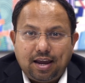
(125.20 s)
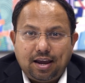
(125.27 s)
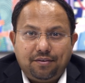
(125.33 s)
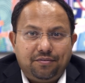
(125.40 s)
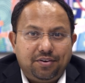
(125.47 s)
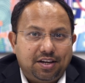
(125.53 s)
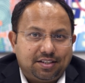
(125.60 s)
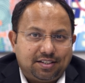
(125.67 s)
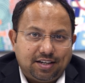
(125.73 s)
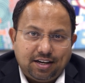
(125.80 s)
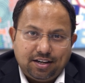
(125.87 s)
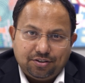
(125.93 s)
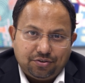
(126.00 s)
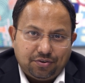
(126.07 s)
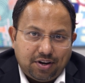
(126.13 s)
Every
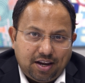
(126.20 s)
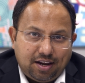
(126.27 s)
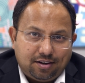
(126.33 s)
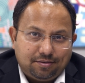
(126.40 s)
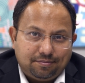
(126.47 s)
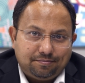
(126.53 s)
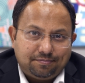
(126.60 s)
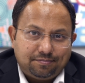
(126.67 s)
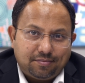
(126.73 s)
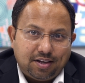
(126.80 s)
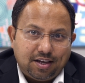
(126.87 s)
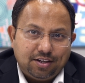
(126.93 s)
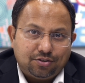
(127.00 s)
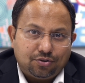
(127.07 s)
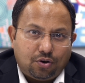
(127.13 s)
estate is unique.
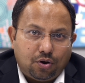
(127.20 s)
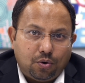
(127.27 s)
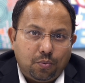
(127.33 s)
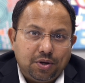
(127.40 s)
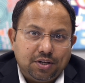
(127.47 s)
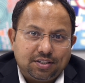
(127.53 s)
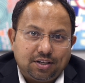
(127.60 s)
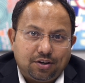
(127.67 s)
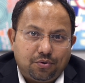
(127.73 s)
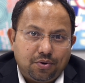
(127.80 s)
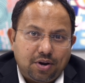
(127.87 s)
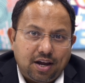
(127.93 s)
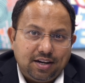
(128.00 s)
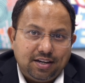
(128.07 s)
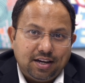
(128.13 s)
It is always a good
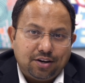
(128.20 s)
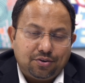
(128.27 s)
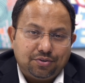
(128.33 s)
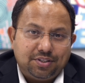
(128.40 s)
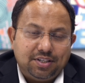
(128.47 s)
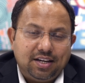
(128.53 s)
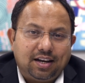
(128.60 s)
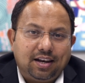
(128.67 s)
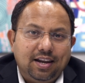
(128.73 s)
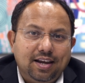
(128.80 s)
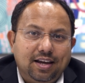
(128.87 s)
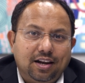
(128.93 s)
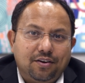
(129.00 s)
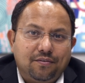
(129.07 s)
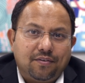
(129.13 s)
idea to seek
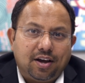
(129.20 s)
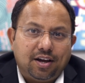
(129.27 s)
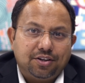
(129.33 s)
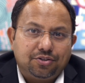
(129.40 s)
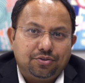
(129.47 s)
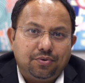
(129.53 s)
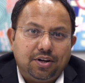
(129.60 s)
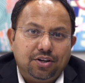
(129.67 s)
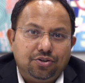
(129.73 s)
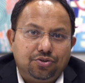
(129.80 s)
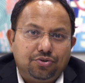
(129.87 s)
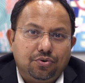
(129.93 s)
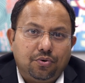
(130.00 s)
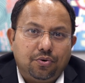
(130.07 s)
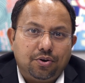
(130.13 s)
legal advice to
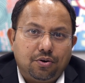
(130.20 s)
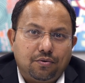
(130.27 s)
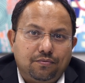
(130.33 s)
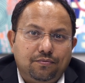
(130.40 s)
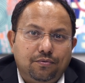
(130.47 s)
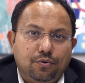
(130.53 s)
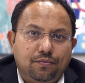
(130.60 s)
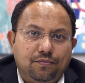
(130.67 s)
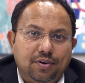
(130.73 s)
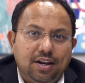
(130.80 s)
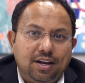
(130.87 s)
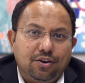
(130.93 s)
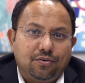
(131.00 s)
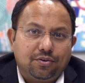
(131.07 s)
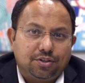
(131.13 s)
ensure you're
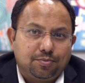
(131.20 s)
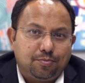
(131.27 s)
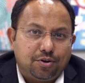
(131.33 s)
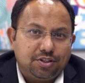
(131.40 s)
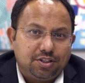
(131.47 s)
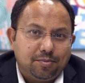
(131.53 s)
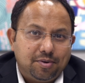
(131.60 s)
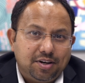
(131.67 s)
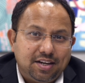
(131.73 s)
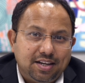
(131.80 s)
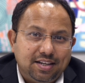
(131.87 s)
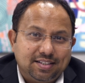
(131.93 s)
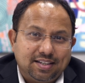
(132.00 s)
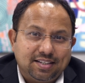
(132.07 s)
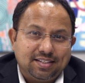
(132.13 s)
fulfilling your
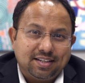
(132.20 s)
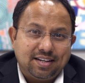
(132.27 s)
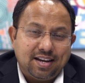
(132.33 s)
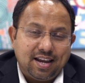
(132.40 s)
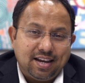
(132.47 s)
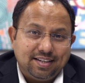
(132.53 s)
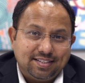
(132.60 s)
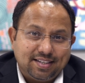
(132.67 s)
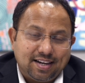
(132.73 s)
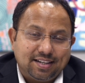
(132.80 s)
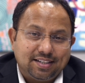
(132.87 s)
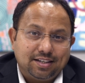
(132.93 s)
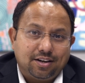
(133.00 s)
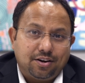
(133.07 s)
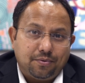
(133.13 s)
responsibilities as an
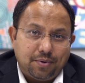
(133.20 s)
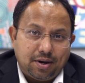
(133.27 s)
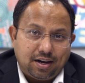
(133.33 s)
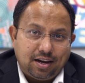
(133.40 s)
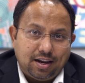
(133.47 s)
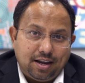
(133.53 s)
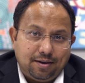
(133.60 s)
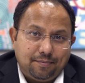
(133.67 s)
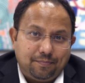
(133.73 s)
executor correctly.